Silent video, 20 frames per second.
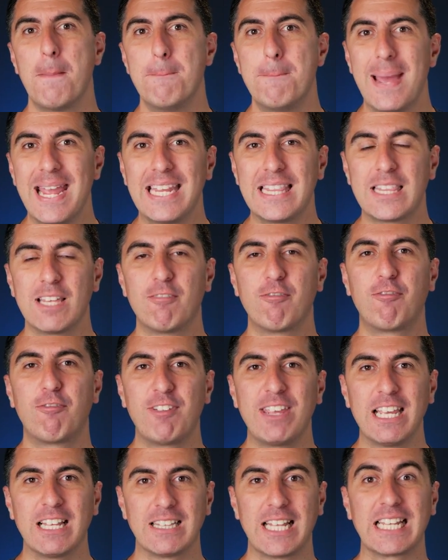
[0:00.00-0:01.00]
made them
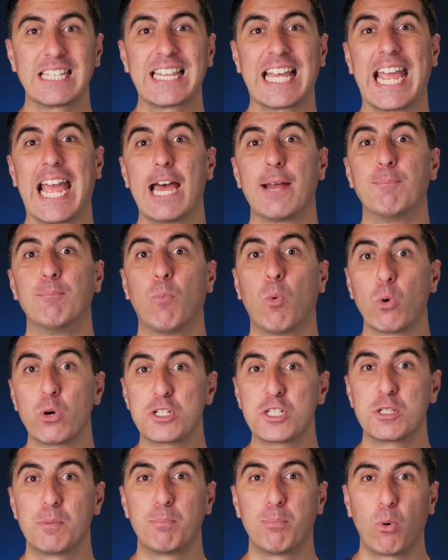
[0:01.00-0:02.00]
feel like they had more
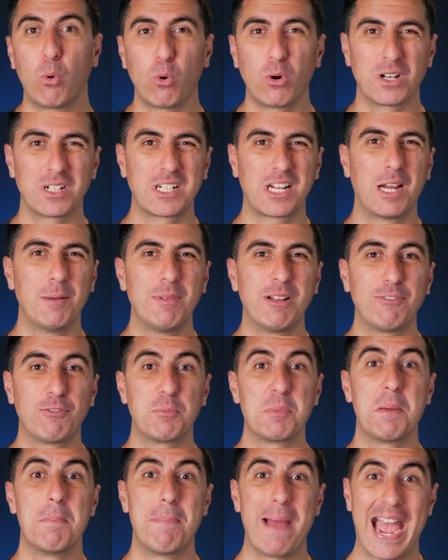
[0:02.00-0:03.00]
support coming
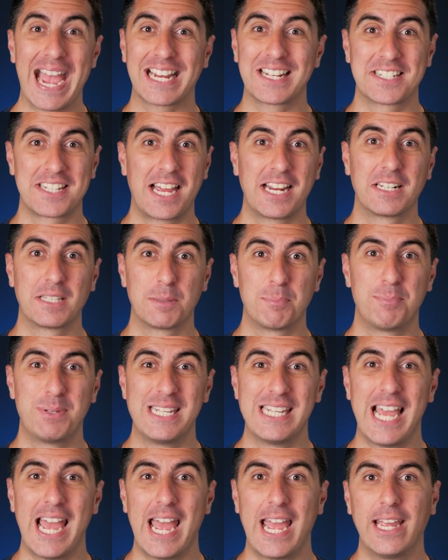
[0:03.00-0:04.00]
from the backside of the
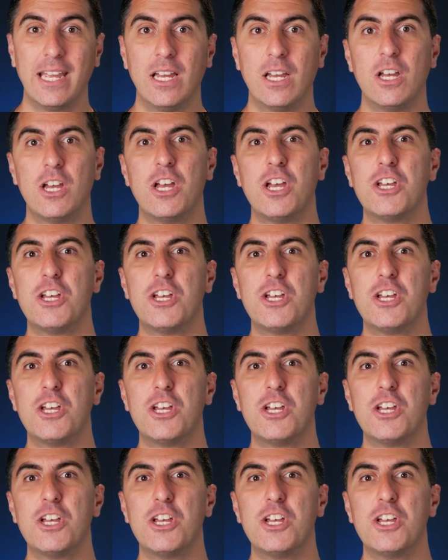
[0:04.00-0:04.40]
PA,